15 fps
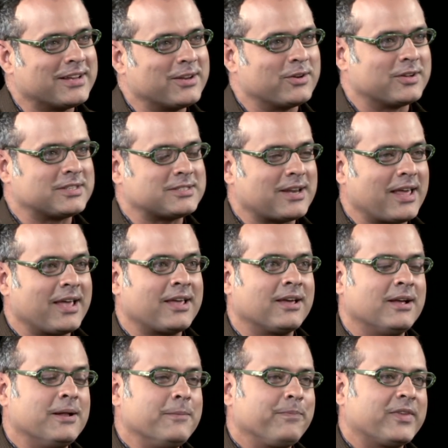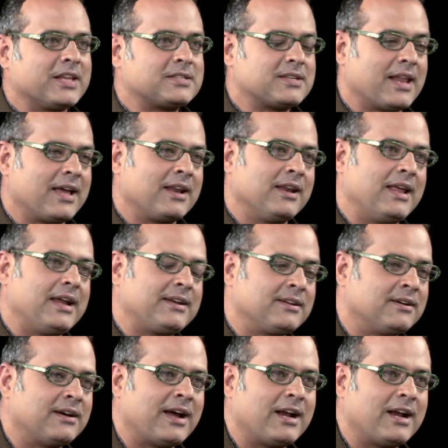You know, it's like it's like later.